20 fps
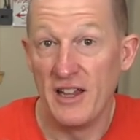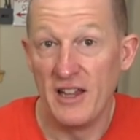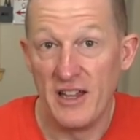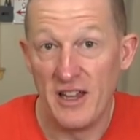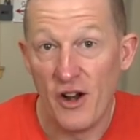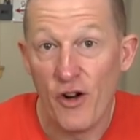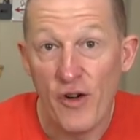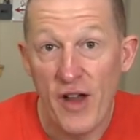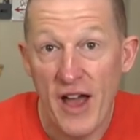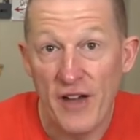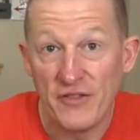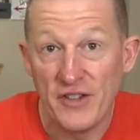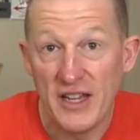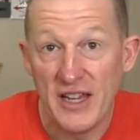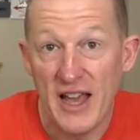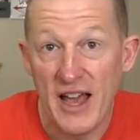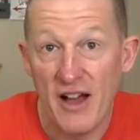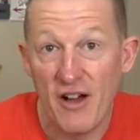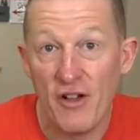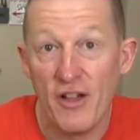You don't have to
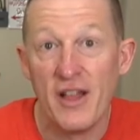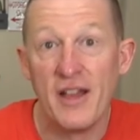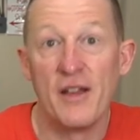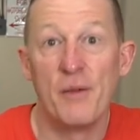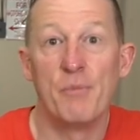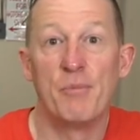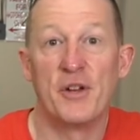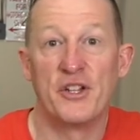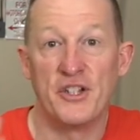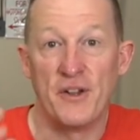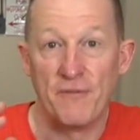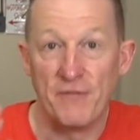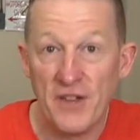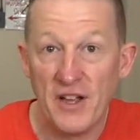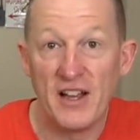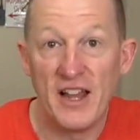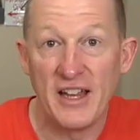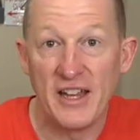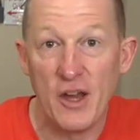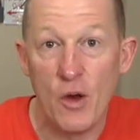yell, but you
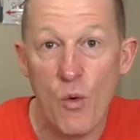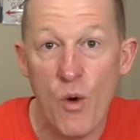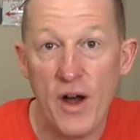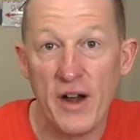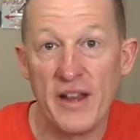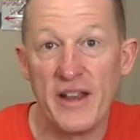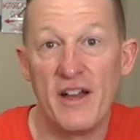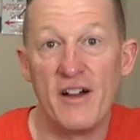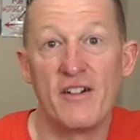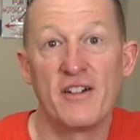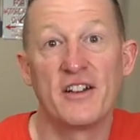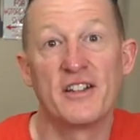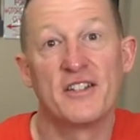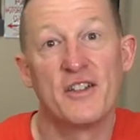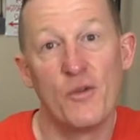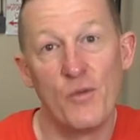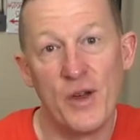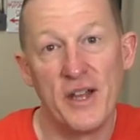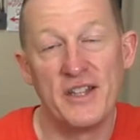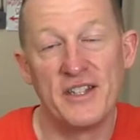feel like you want to yell because
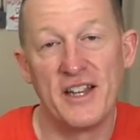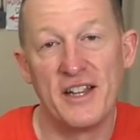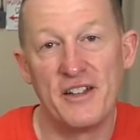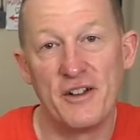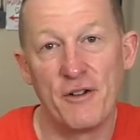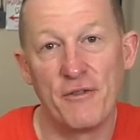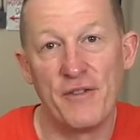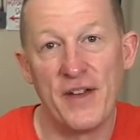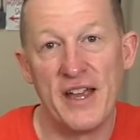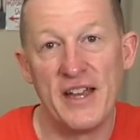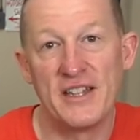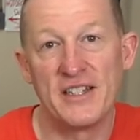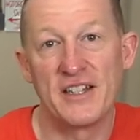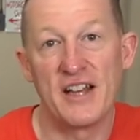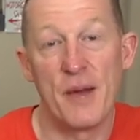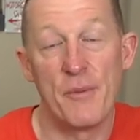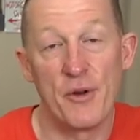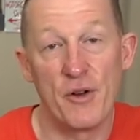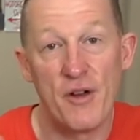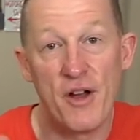the wind's in your face
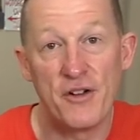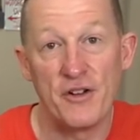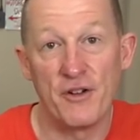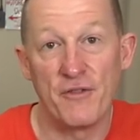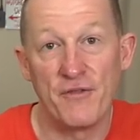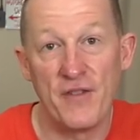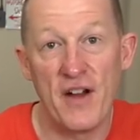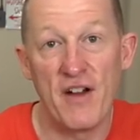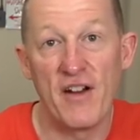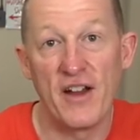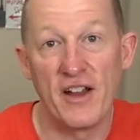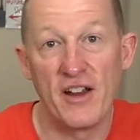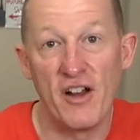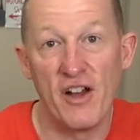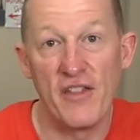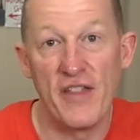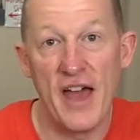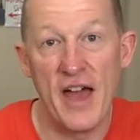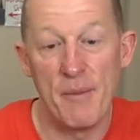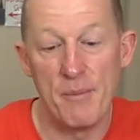coming around your fairing and
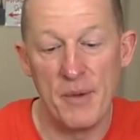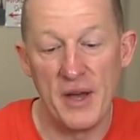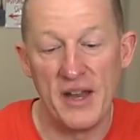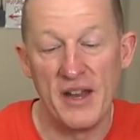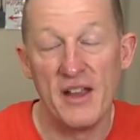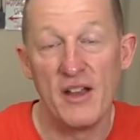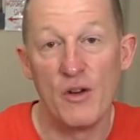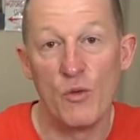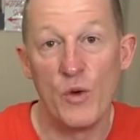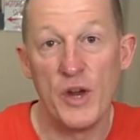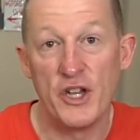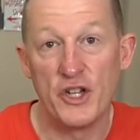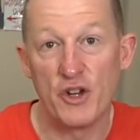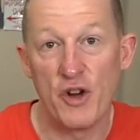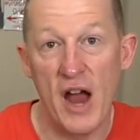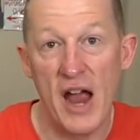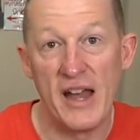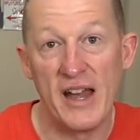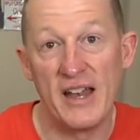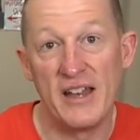all that. But we
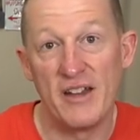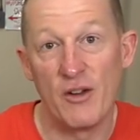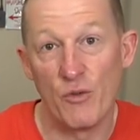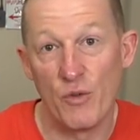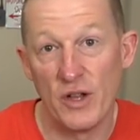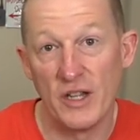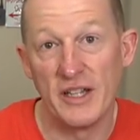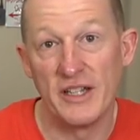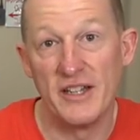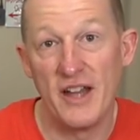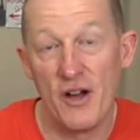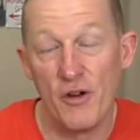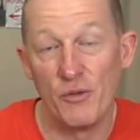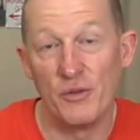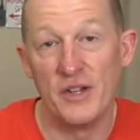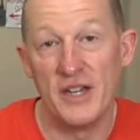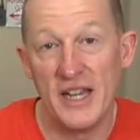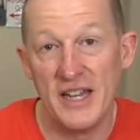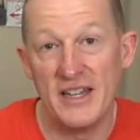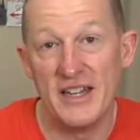tried it and you really
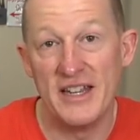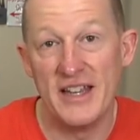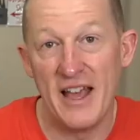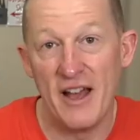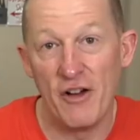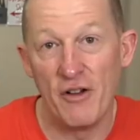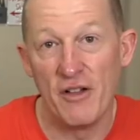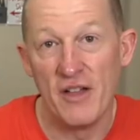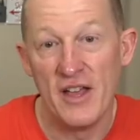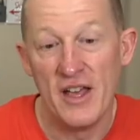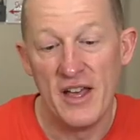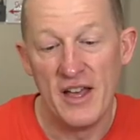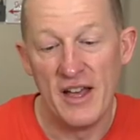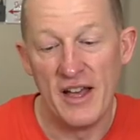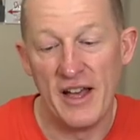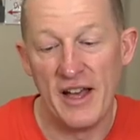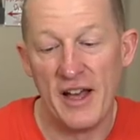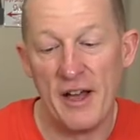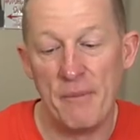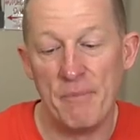don't need to yell.
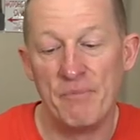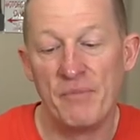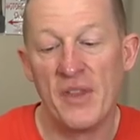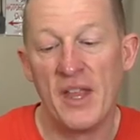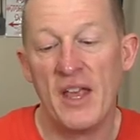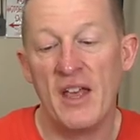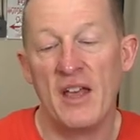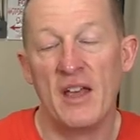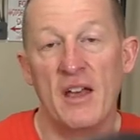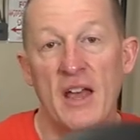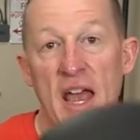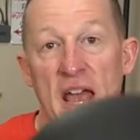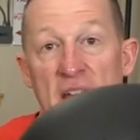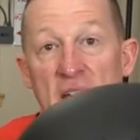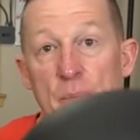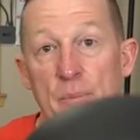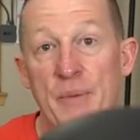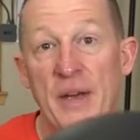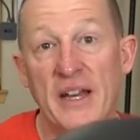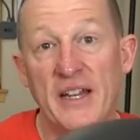Um, and
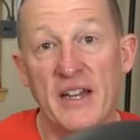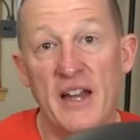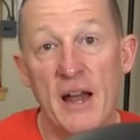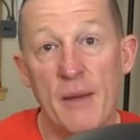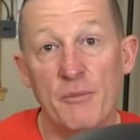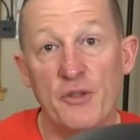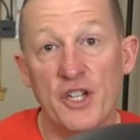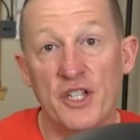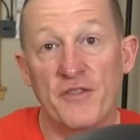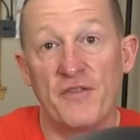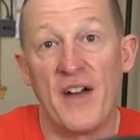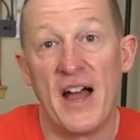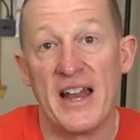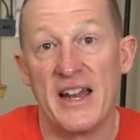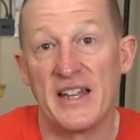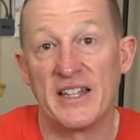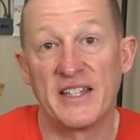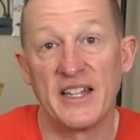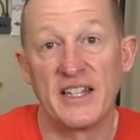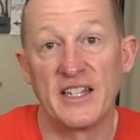it picked it up just fine
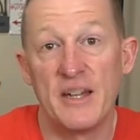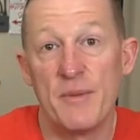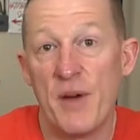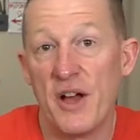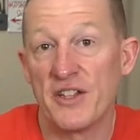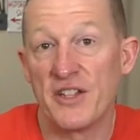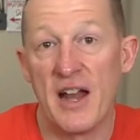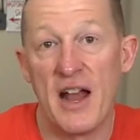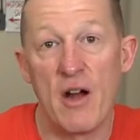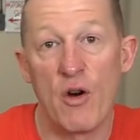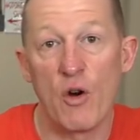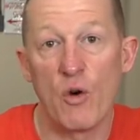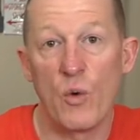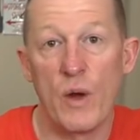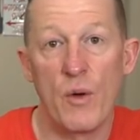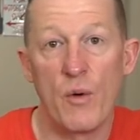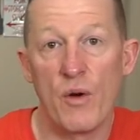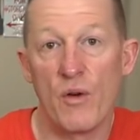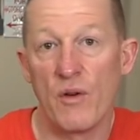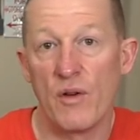at 60 miles an hour.
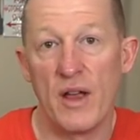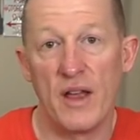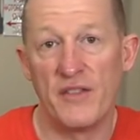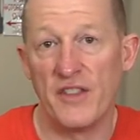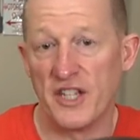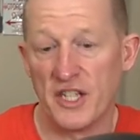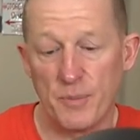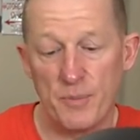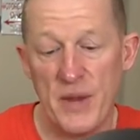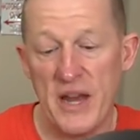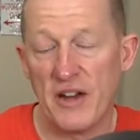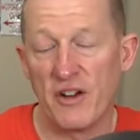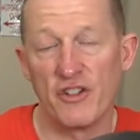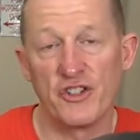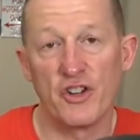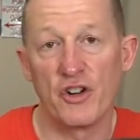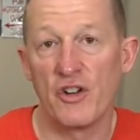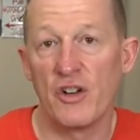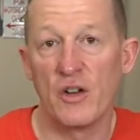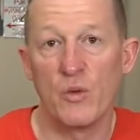We were, the
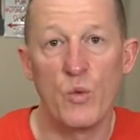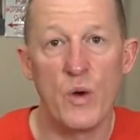speakers are good.